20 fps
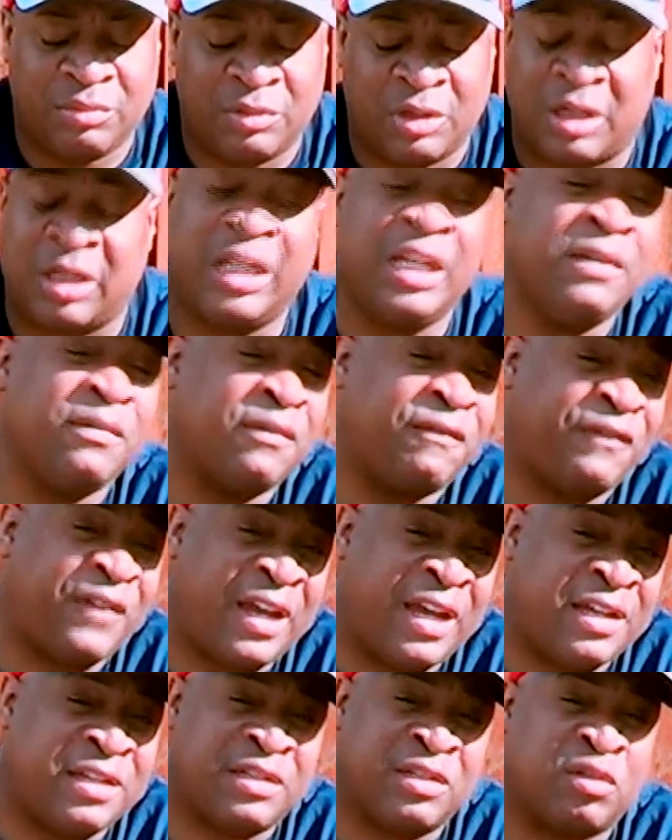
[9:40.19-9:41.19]
the Cleveland
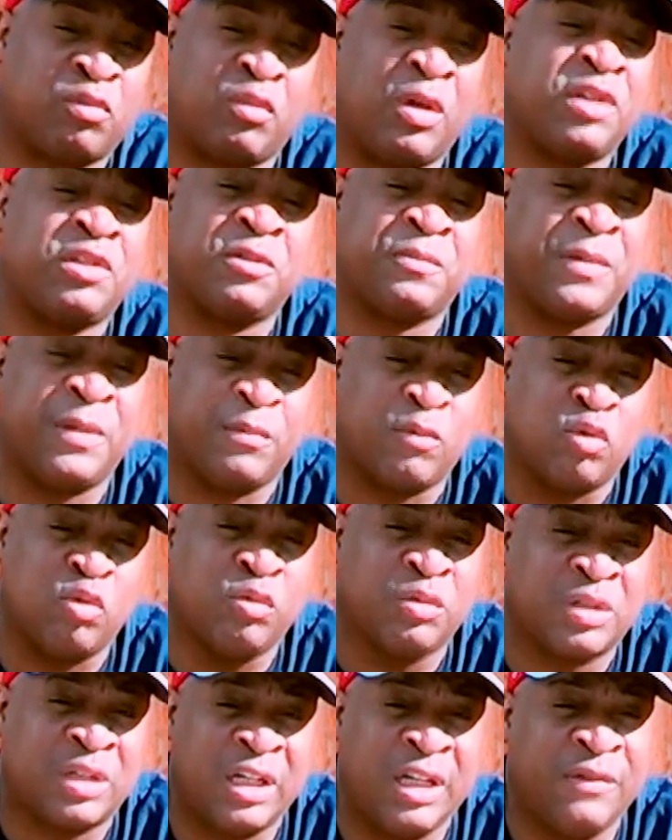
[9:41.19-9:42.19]
fans and the rest of the people
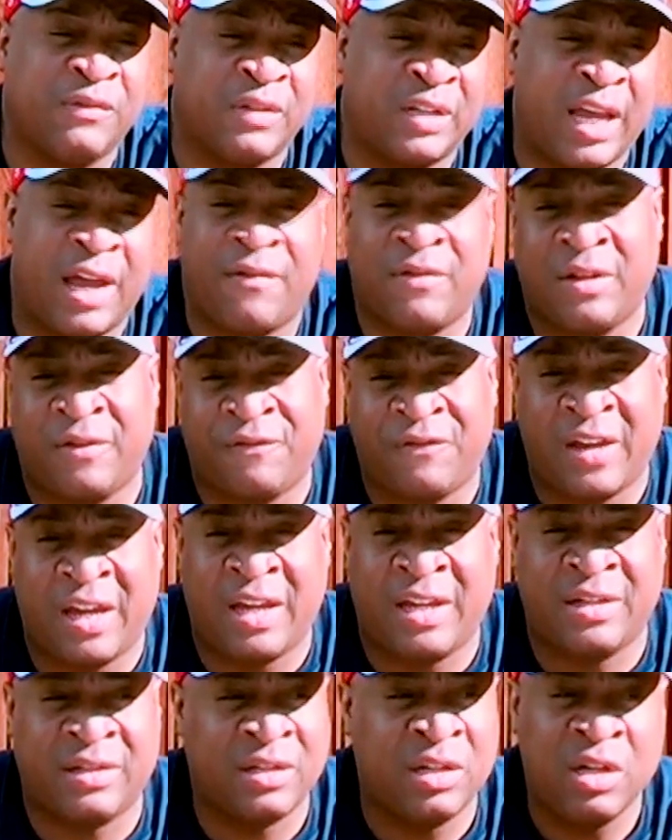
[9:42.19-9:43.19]
who's Cleveland Cavaliers
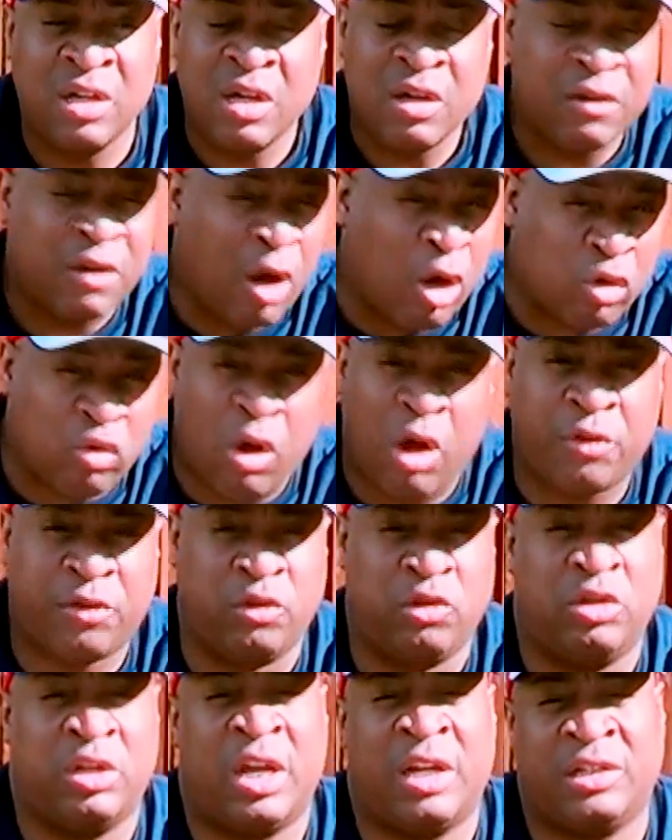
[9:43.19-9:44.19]
fans across
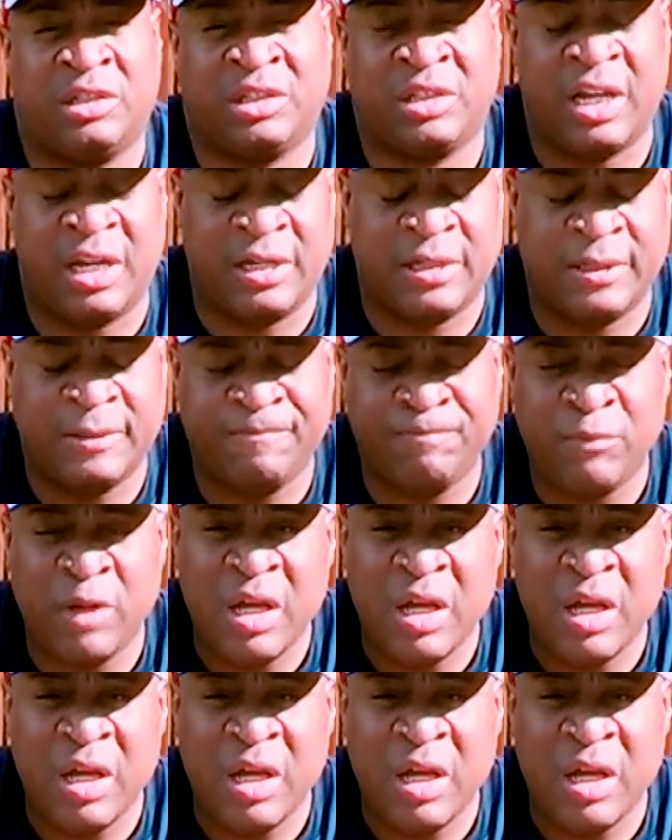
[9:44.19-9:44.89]
the United States.